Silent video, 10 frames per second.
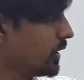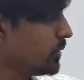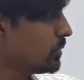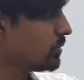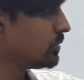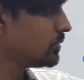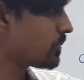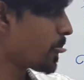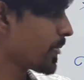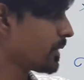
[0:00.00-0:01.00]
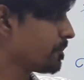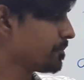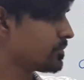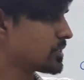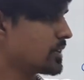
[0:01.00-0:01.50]
you
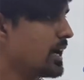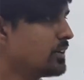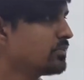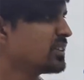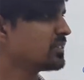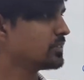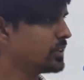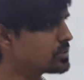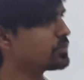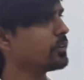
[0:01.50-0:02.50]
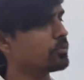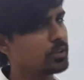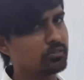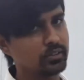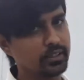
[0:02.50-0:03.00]
start with this
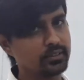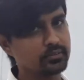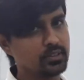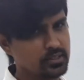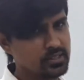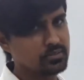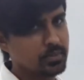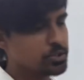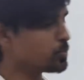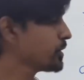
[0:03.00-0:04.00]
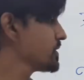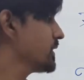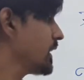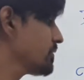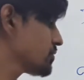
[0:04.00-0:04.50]
formula only. This is much more
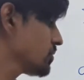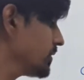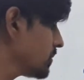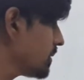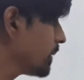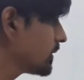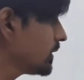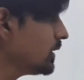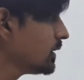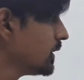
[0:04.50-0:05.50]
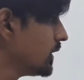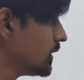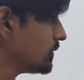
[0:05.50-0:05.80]
easier. I have shown you the method